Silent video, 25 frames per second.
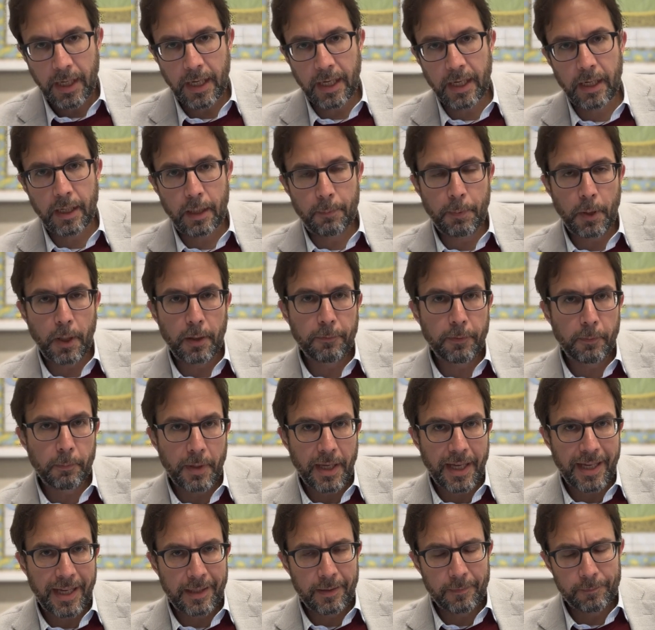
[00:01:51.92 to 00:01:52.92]
Uh, apart from
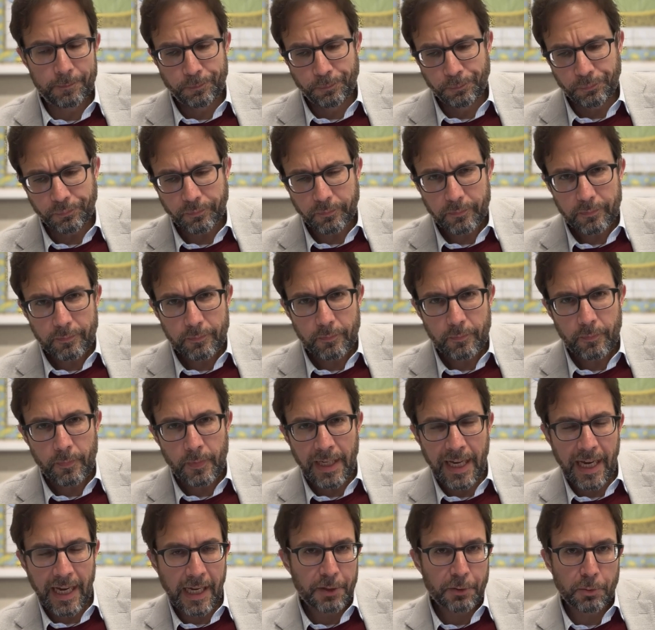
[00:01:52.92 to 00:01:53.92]
that,
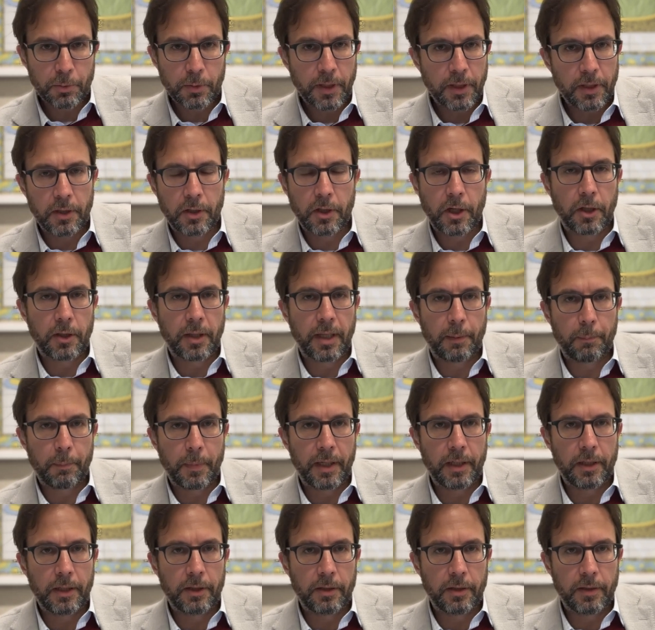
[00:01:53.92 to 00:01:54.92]
actually, not that
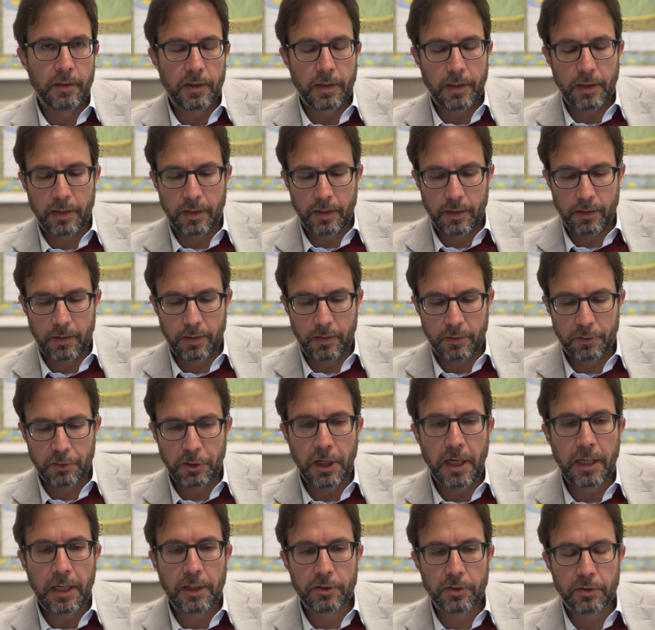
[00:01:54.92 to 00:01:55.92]
many uh,
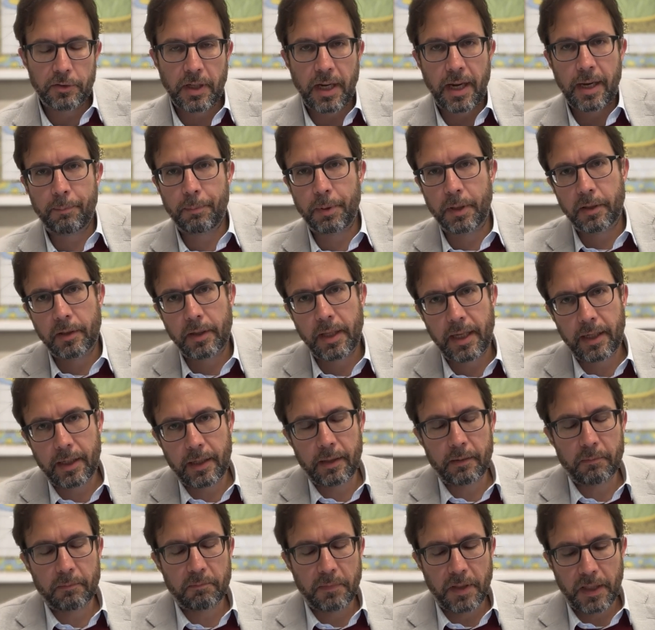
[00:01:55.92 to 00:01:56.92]
changes happened
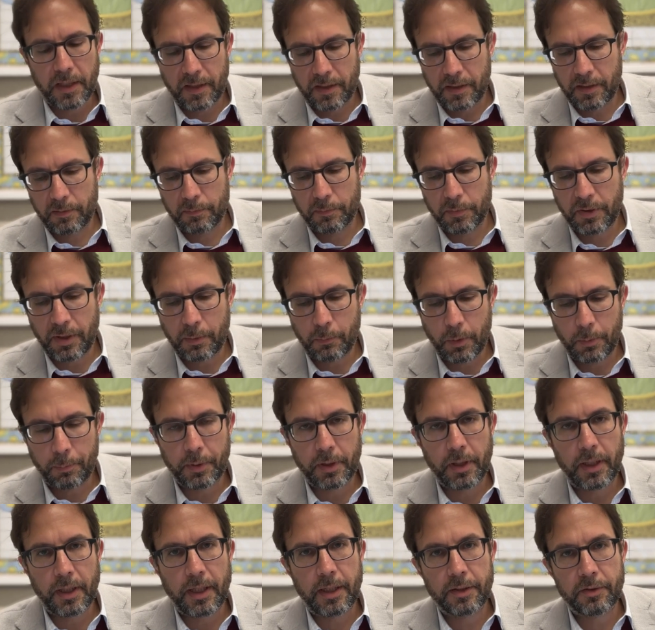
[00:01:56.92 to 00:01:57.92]
that uh, somewhat
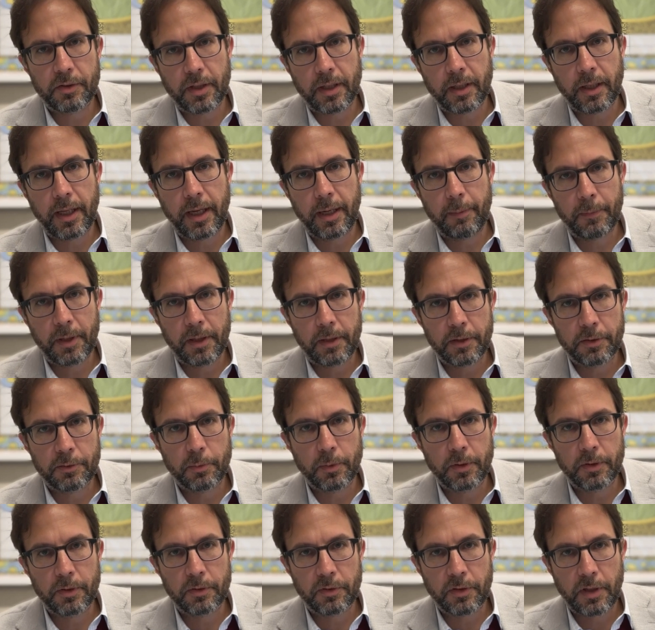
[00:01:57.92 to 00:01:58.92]
belies the claim that
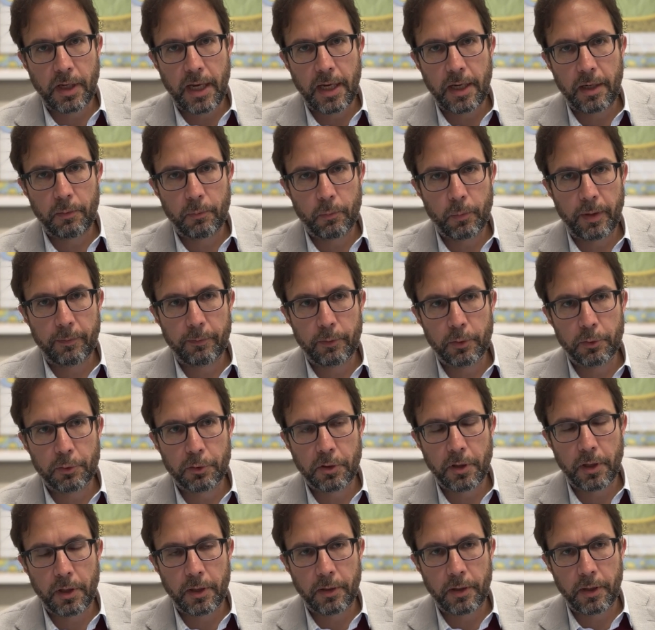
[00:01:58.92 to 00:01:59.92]
this was a
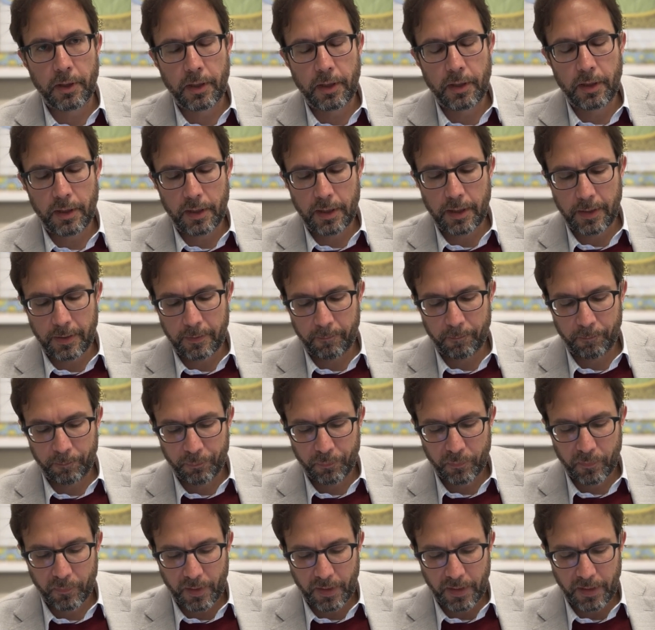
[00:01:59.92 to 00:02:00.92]
revolutionary um,
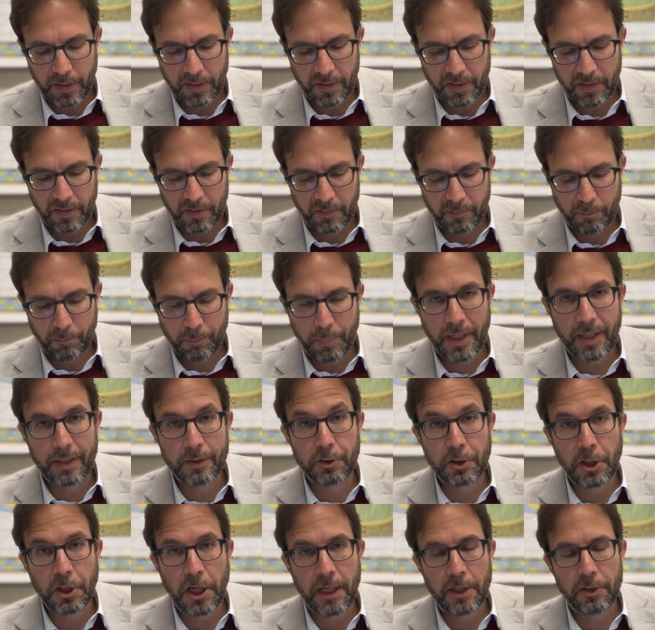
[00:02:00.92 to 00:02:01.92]
uh,
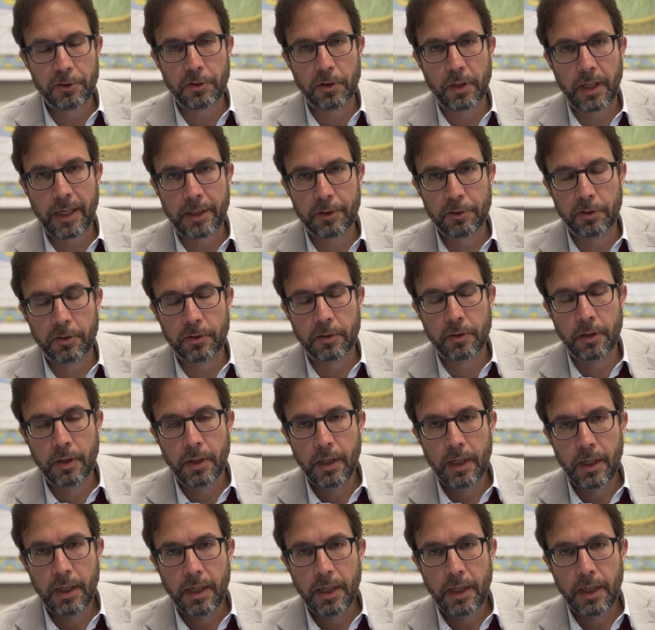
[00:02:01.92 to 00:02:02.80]
big change election.